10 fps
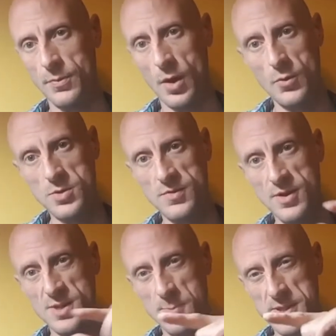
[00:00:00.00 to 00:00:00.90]
was
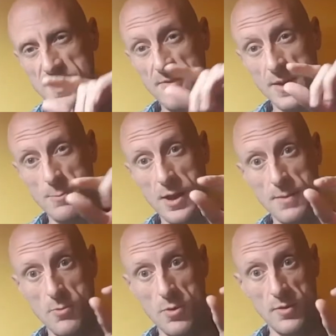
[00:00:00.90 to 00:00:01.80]
very specific about
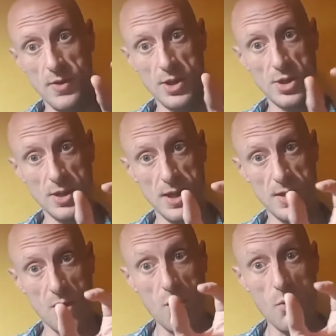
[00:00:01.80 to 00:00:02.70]
the motivation
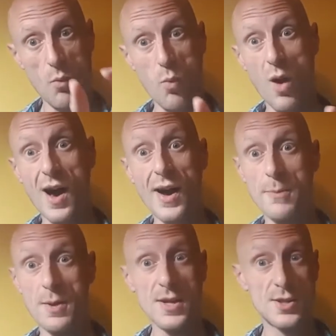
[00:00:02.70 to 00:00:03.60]
in why
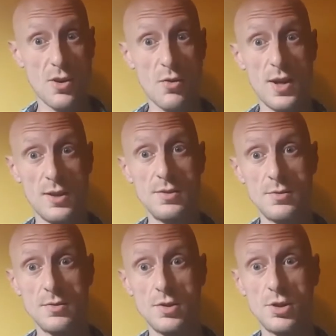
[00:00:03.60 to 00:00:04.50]
base coating
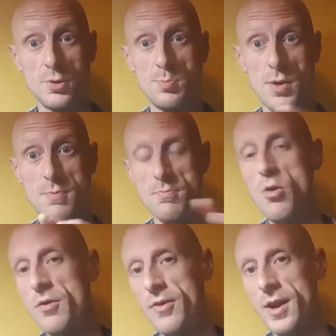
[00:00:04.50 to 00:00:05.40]
should be
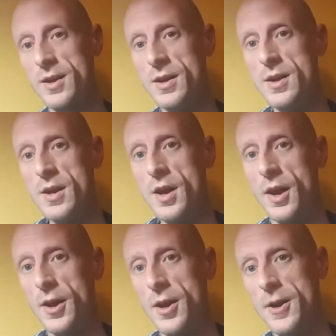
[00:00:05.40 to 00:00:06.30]
motivating.
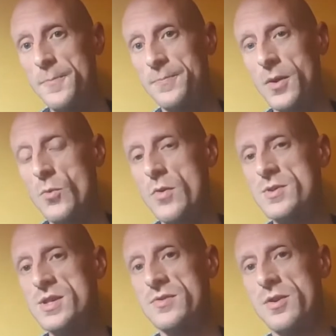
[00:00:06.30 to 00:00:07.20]
Whereas
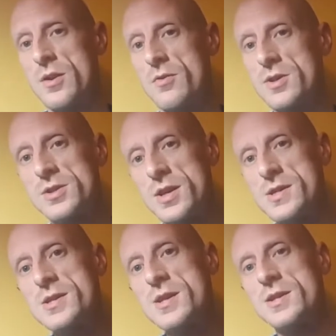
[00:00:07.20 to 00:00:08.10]
this video is
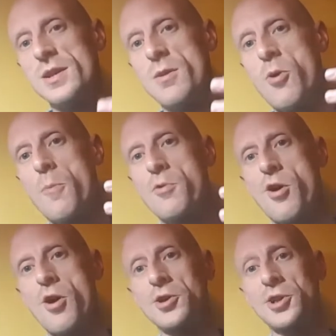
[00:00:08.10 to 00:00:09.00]
a little more
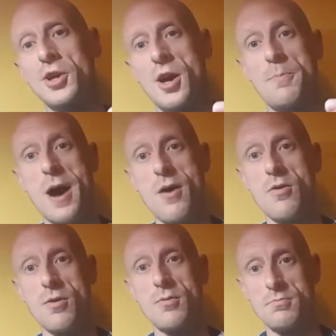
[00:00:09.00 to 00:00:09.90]
broader
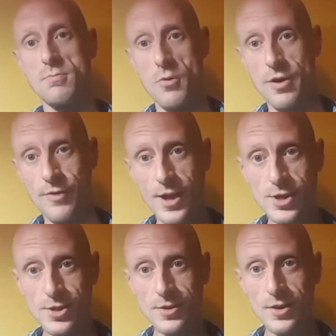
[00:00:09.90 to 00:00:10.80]
about
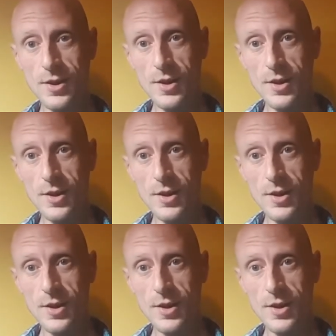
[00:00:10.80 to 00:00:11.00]
motivation.